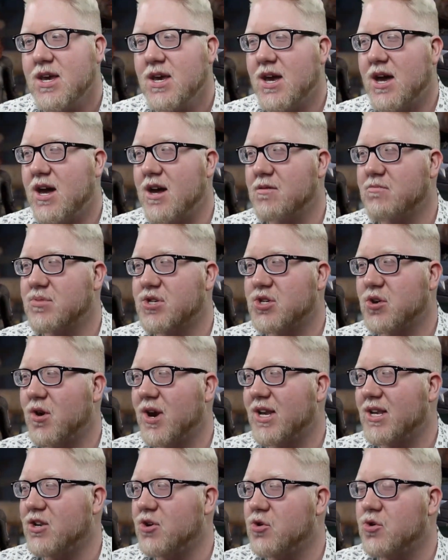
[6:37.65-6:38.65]
um, so
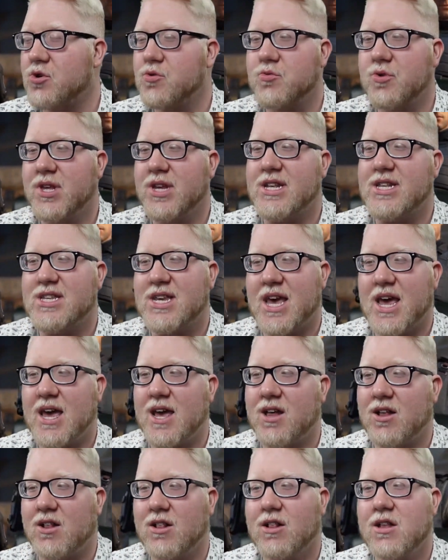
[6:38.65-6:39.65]
I couldn't really
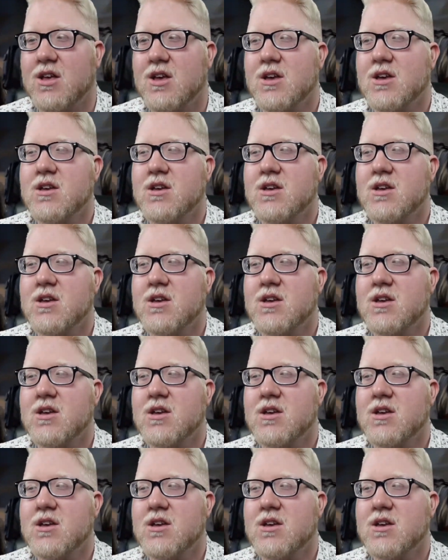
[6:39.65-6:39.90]
tell